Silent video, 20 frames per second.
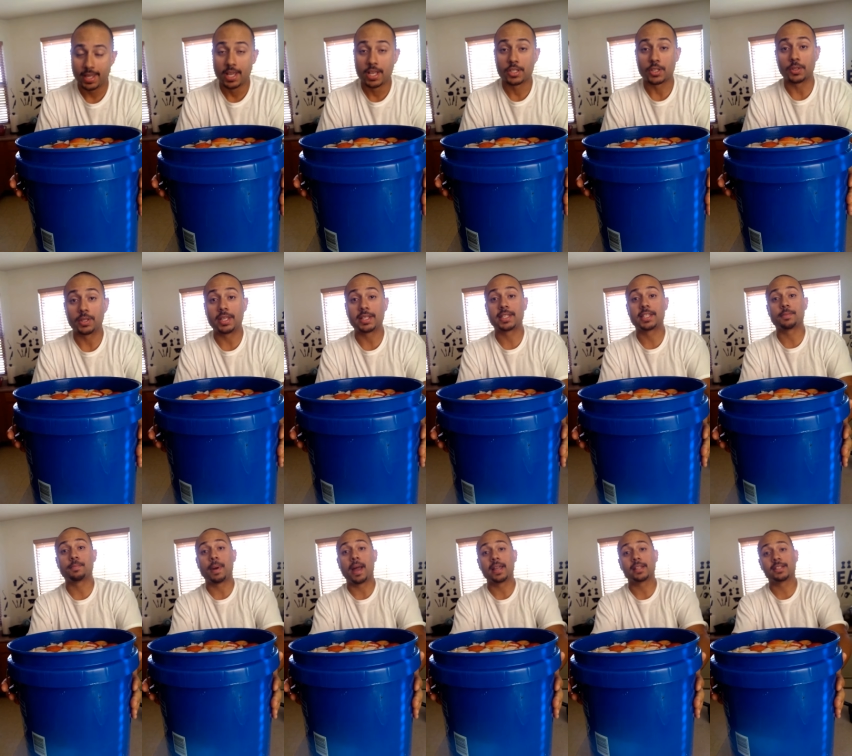So this is
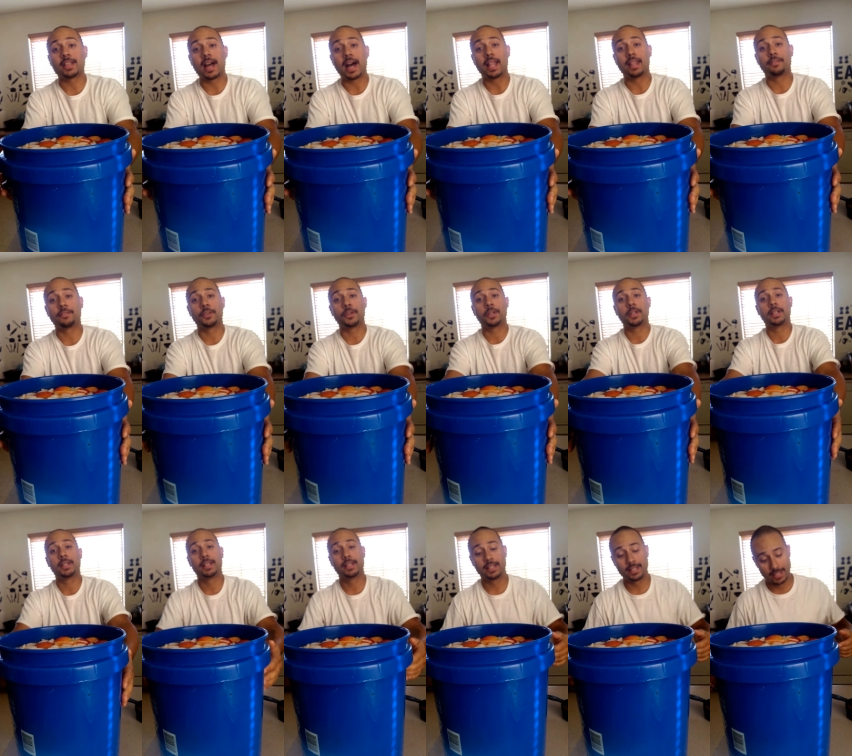Mike Tolliver
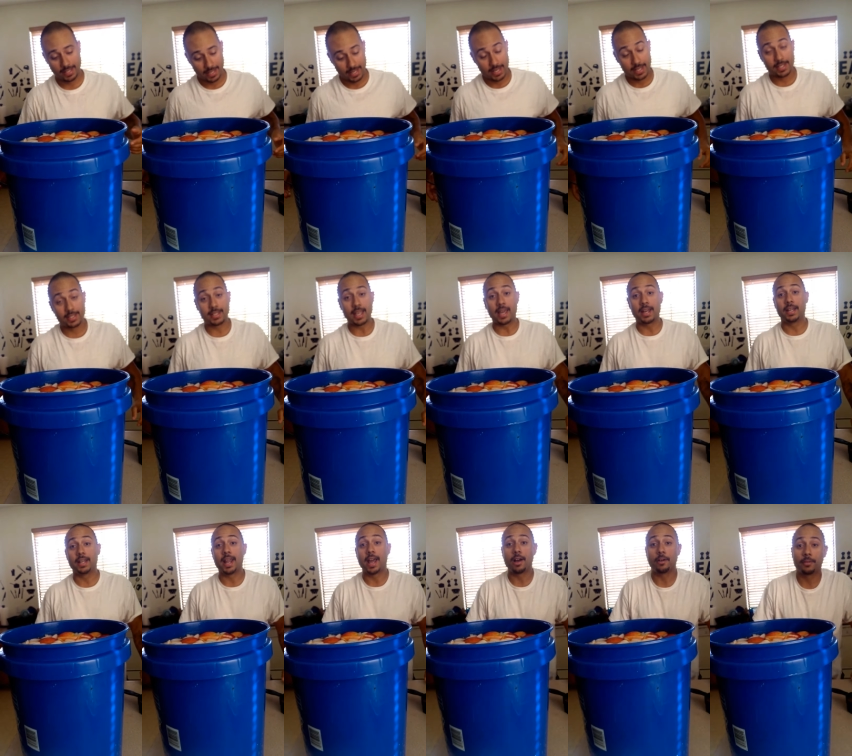
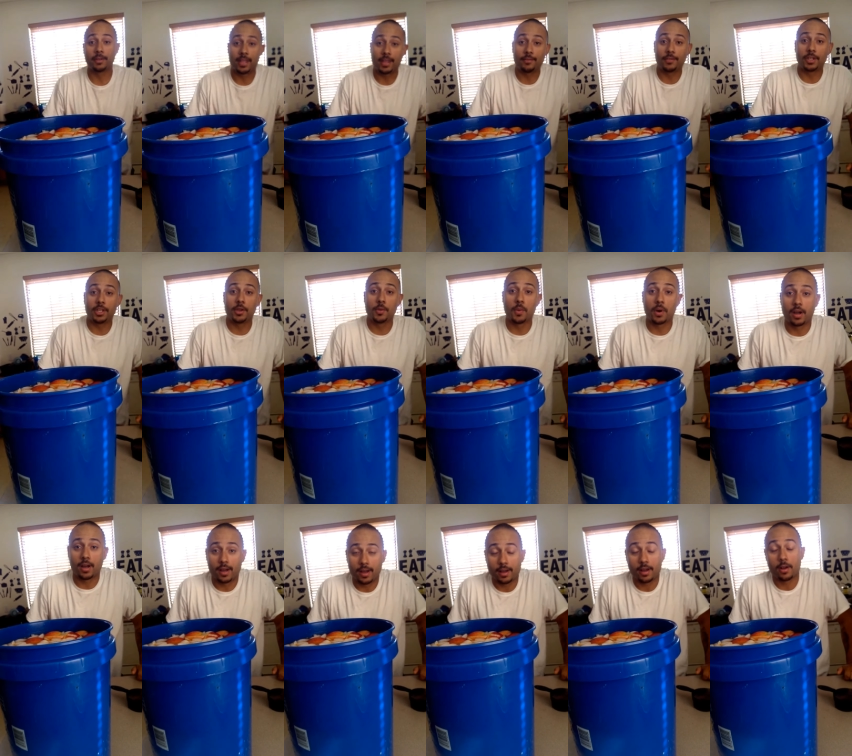signing out, giving you, a
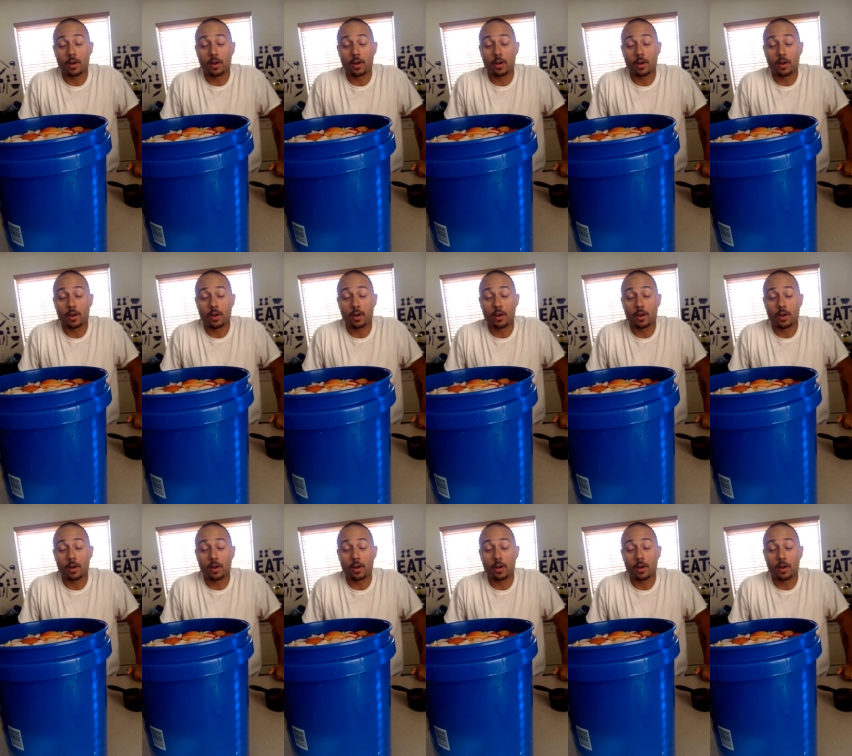uh,